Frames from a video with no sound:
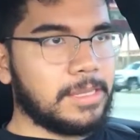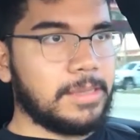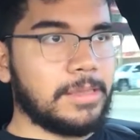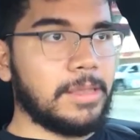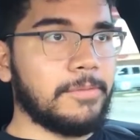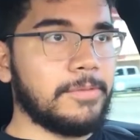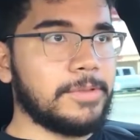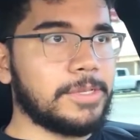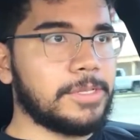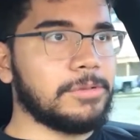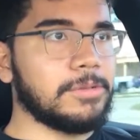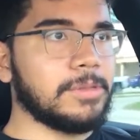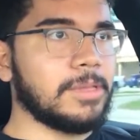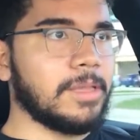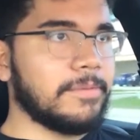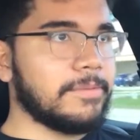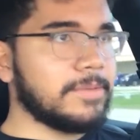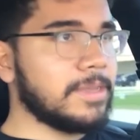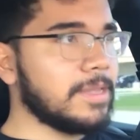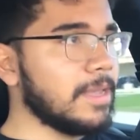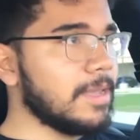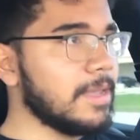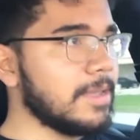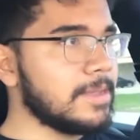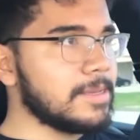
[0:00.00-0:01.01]
that the
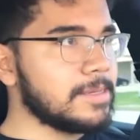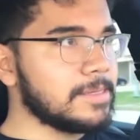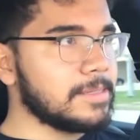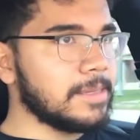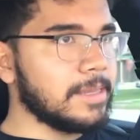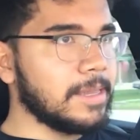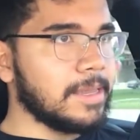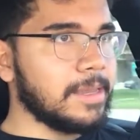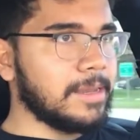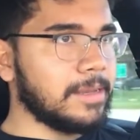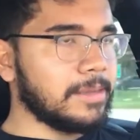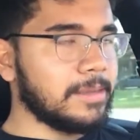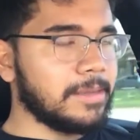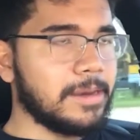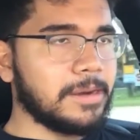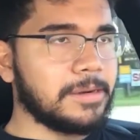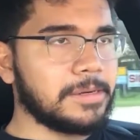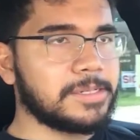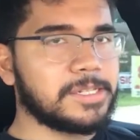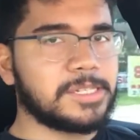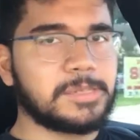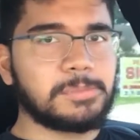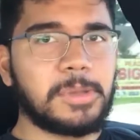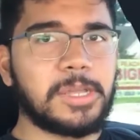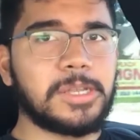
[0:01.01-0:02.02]
W211 has, like the
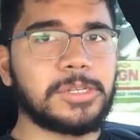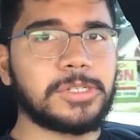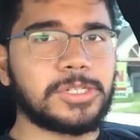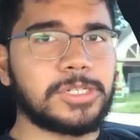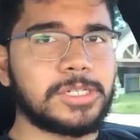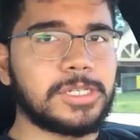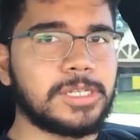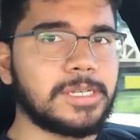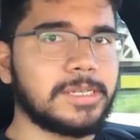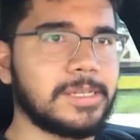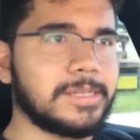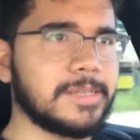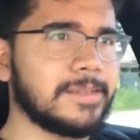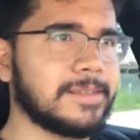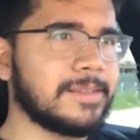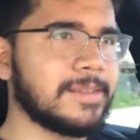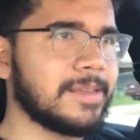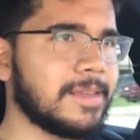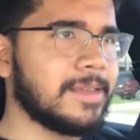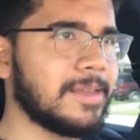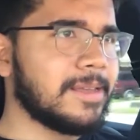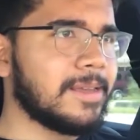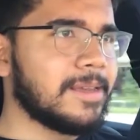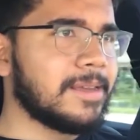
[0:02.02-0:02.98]
air suspension,